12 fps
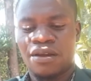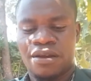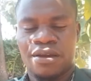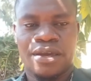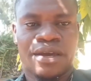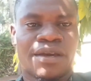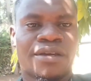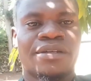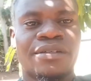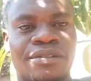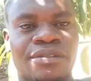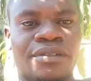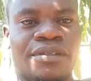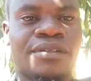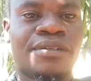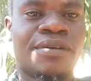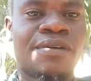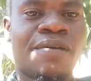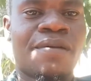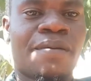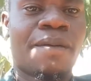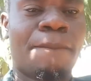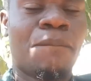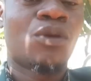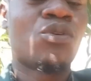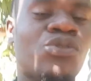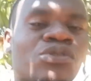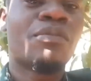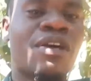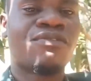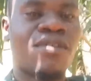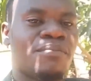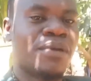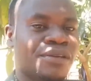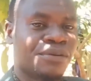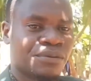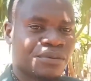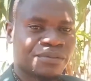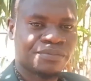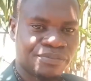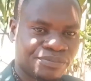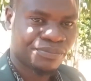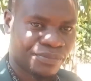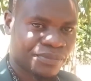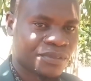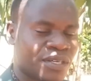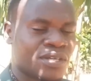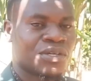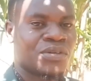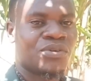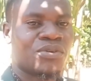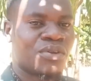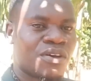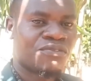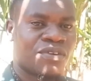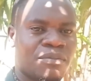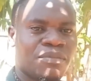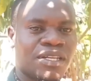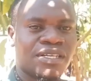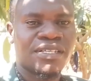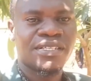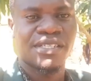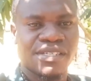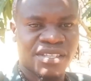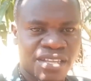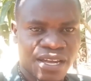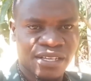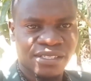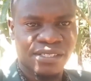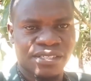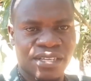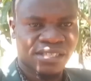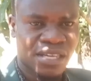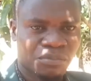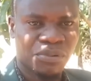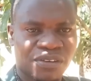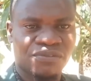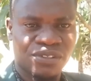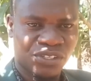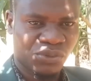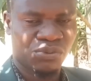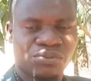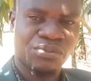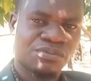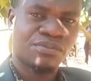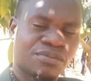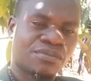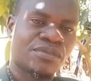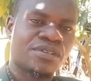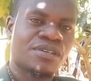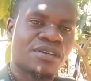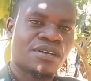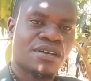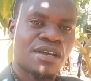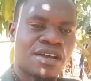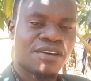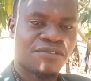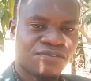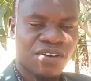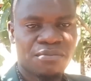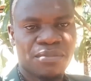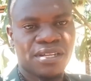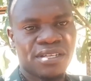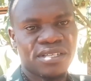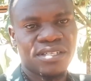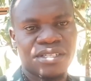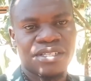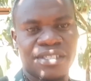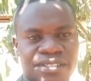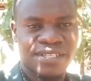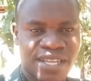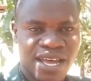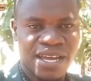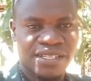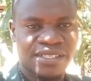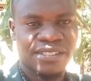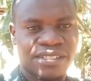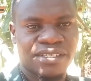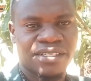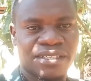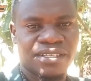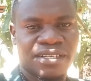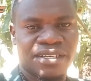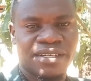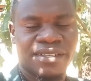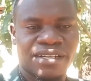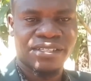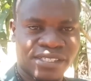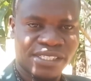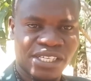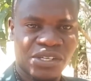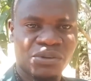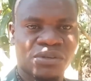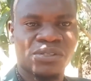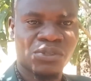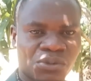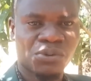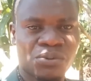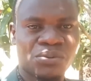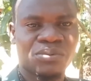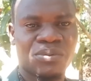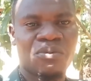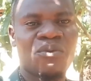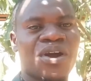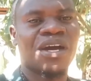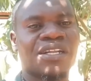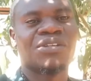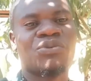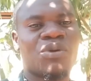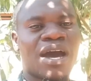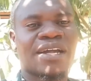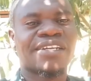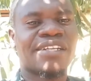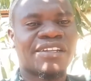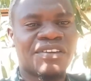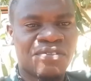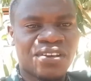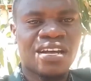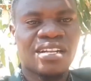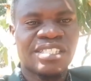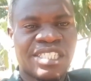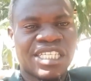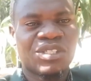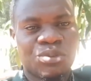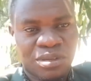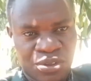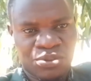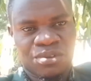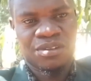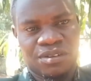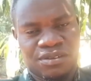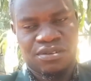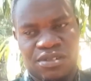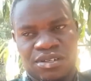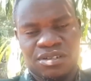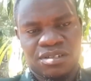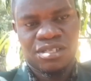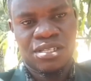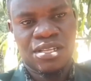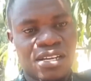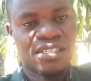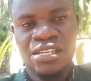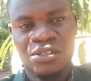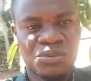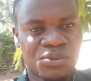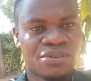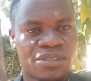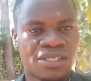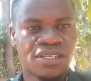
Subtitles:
Yeah, because you're my family, you know. You know, a family is that uplifts you. A family is that see you through when you are in a difficult situation. That's the truth.